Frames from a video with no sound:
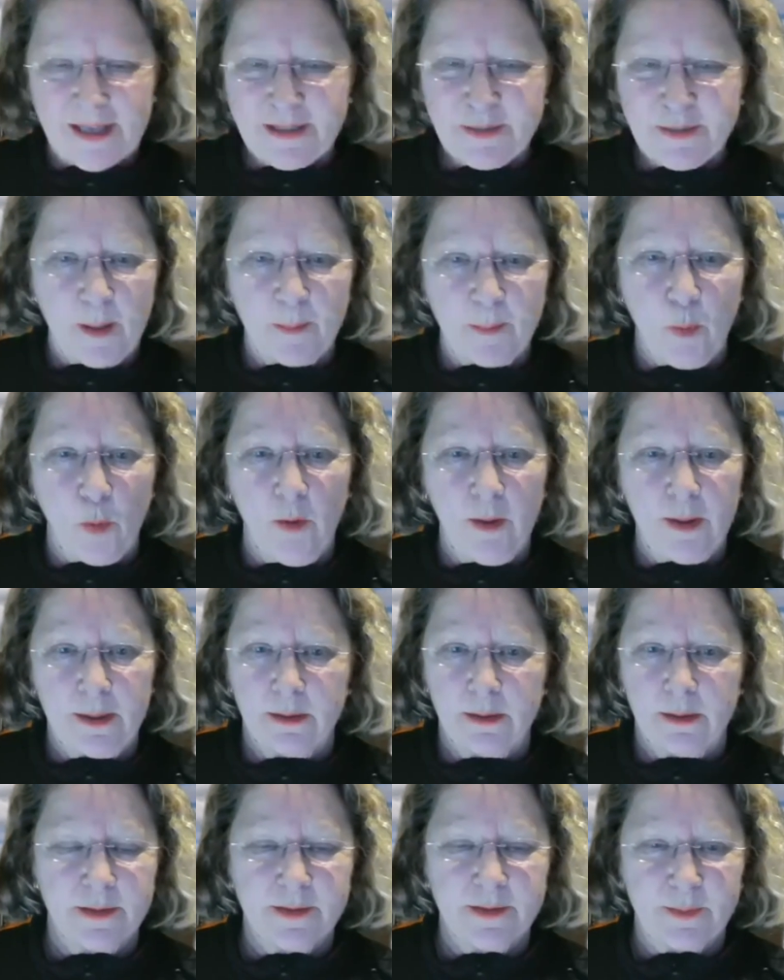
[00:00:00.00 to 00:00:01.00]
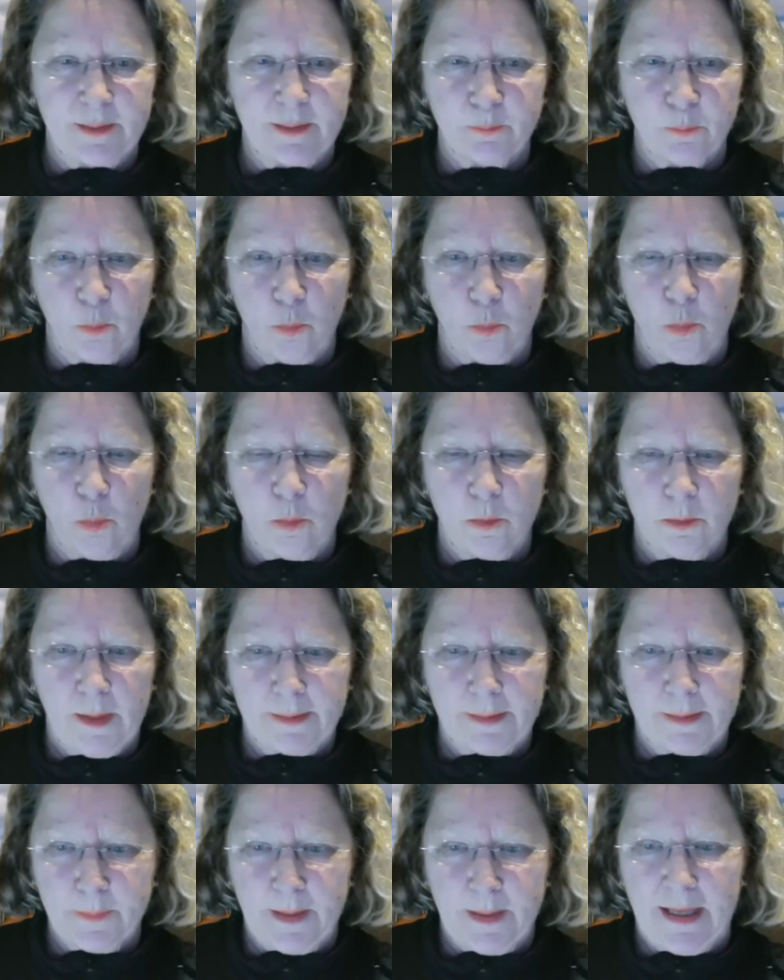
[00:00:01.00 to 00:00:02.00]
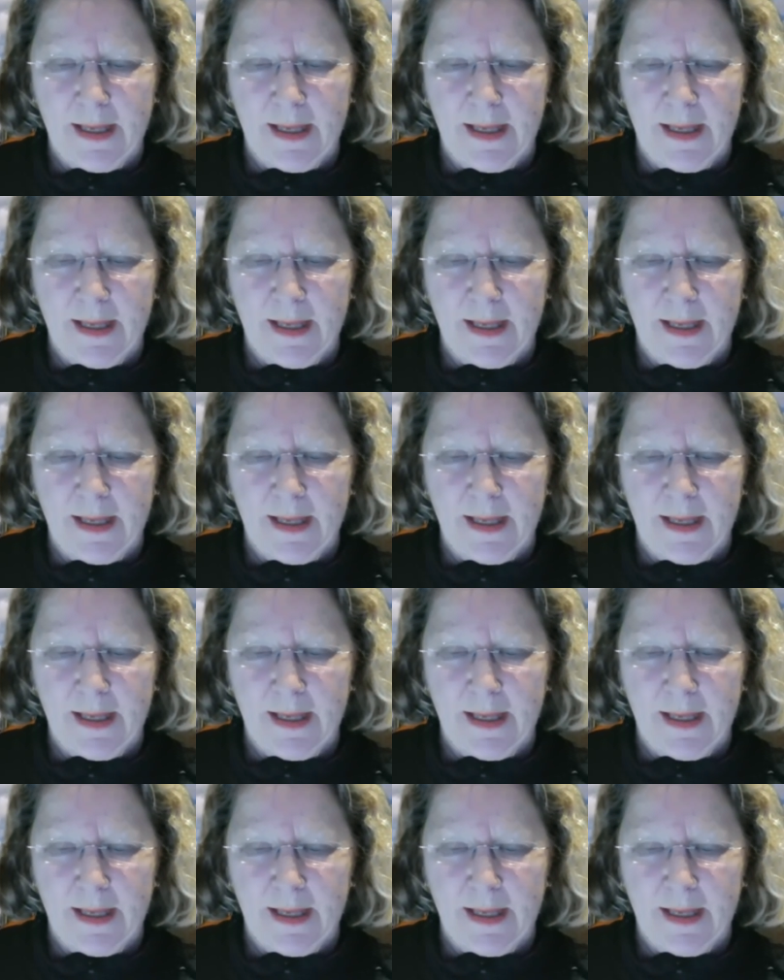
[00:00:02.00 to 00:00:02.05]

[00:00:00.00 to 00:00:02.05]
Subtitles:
that's my point, is like